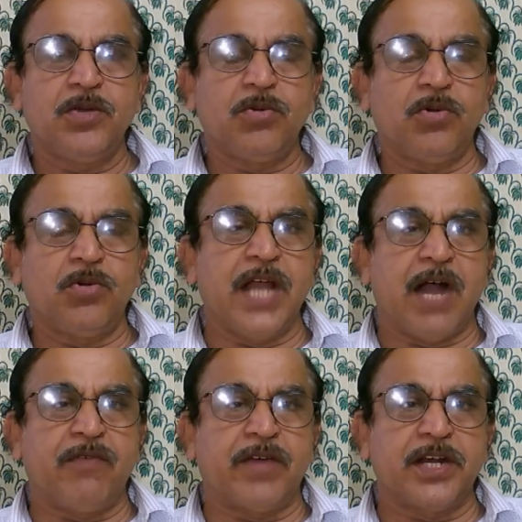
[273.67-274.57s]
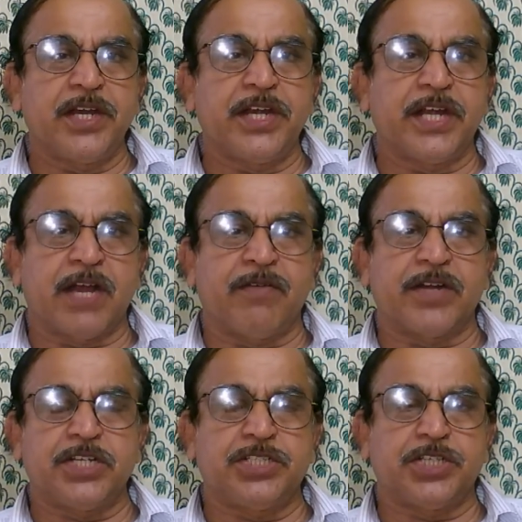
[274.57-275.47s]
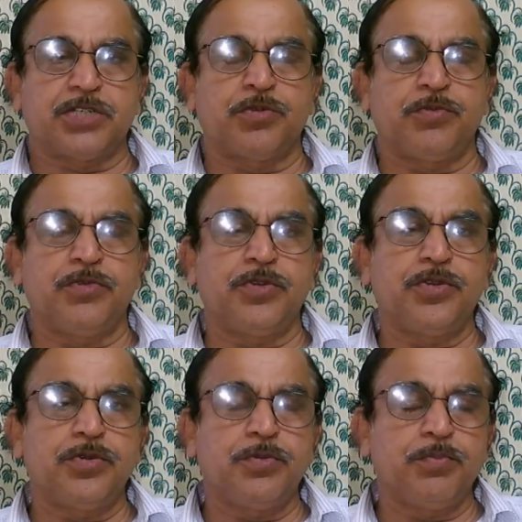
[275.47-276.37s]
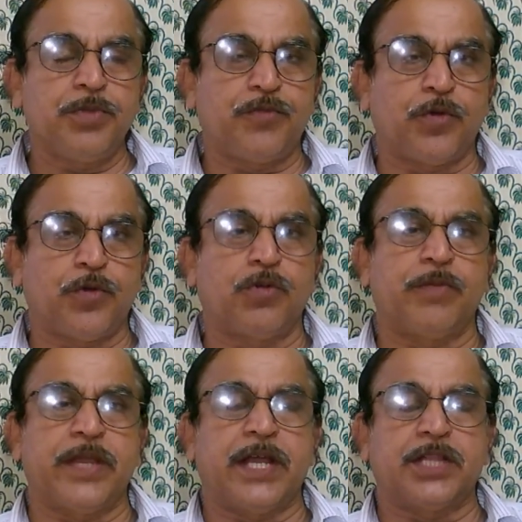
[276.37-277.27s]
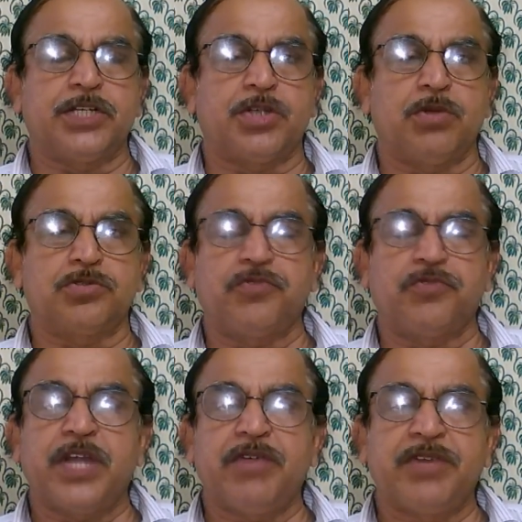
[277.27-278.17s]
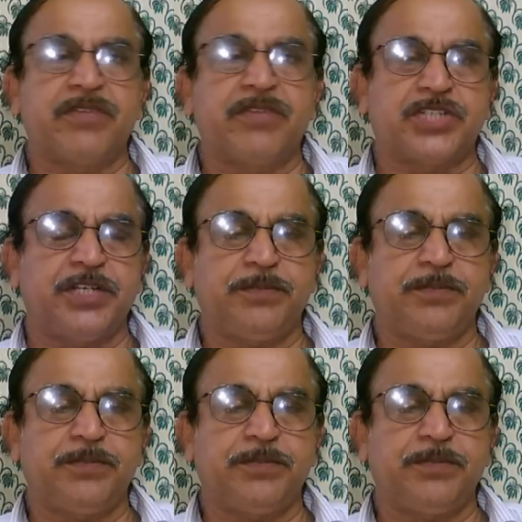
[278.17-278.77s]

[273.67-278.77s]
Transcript: Only our leader, our teacher should be followed by others also, we have never said.